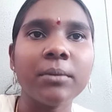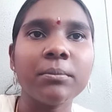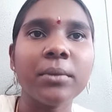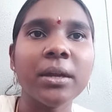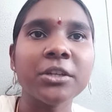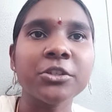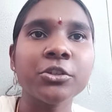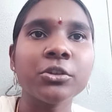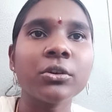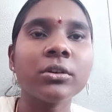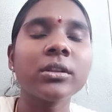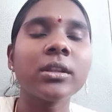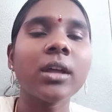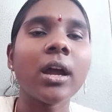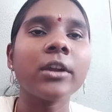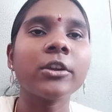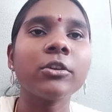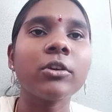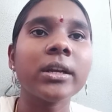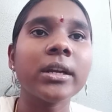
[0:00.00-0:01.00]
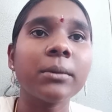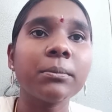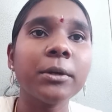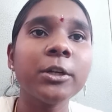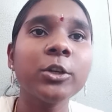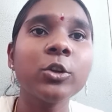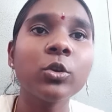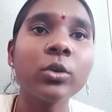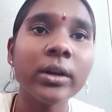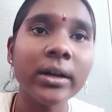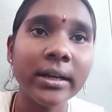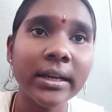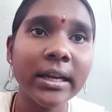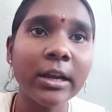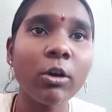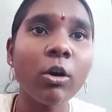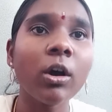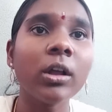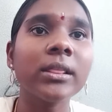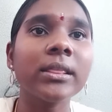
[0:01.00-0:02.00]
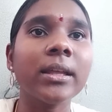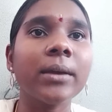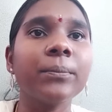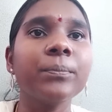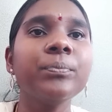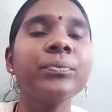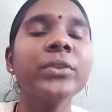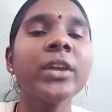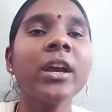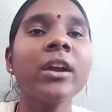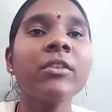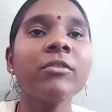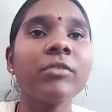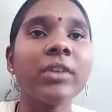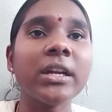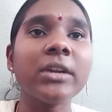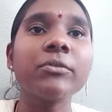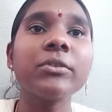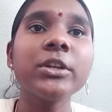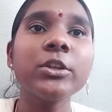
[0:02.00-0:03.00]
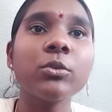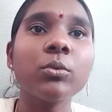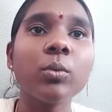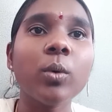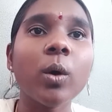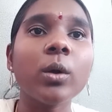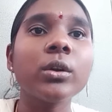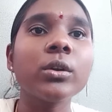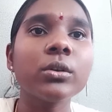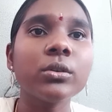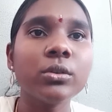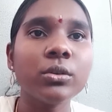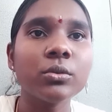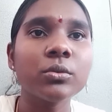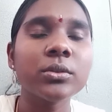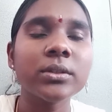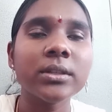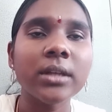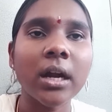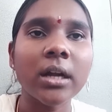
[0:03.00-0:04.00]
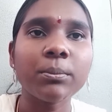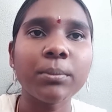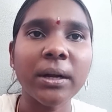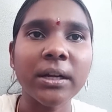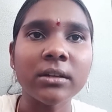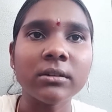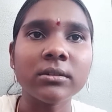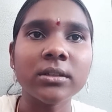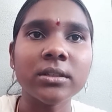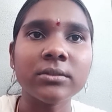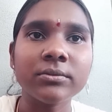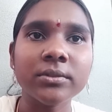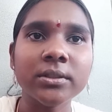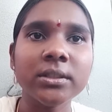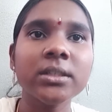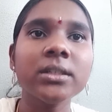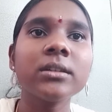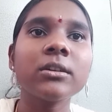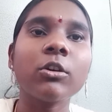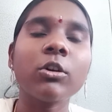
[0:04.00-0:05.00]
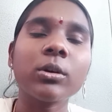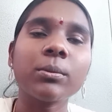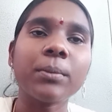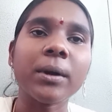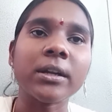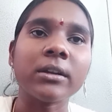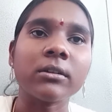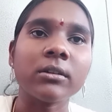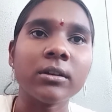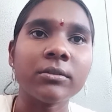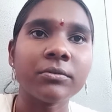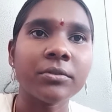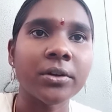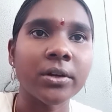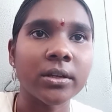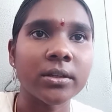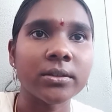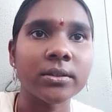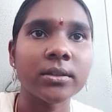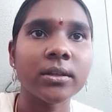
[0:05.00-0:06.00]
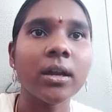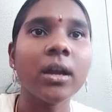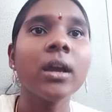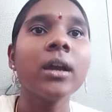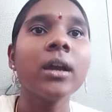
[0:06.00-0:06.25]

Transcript: Make sure that you are able to recall them whenever you want to use that particular word or particular phrase.